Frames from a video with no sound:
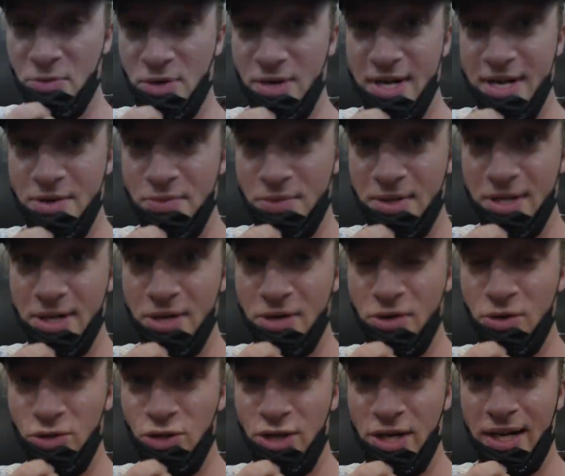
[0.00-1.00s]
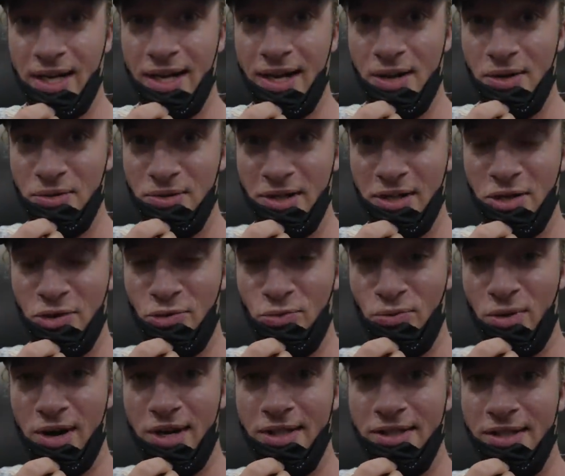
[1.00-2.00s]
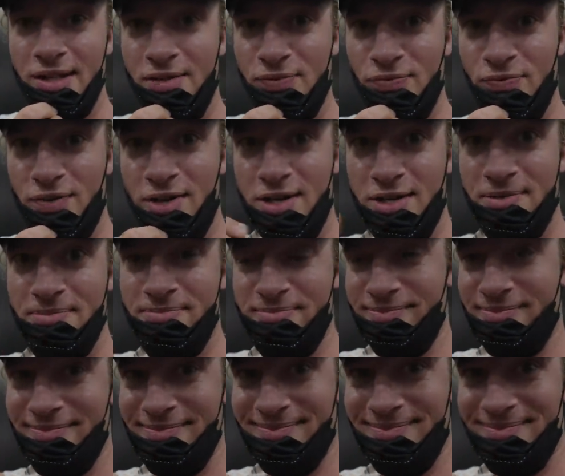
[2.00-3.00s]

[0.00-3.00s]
morning, we're gonna go check out a crocodile farm.